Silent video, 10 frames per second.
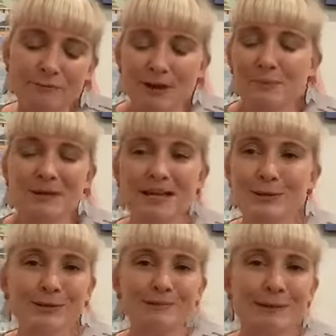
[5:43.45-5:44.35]
oh, I'm getting
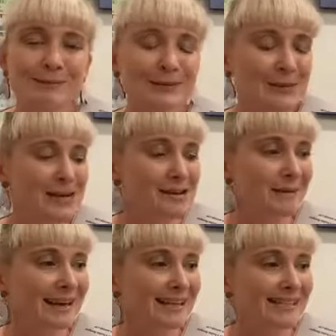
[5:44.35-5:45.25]
goosebumps talking
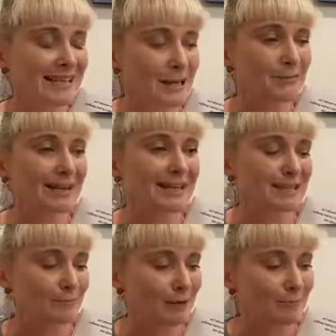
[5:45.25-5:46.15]
about it, celebrate
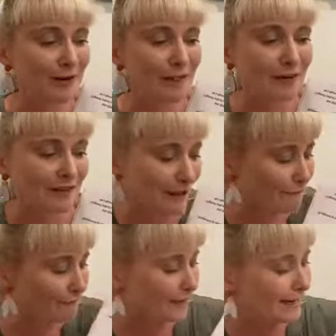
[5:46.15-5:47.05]
his big brother, and they
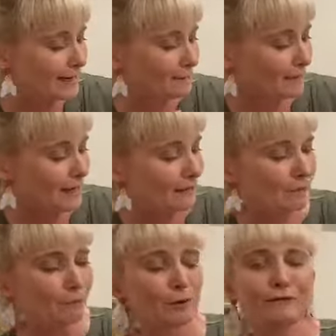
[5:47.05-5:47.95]
feed him and they give
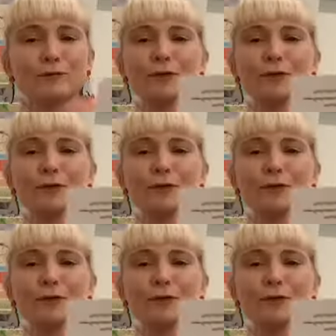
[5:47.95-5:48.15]
him beautiful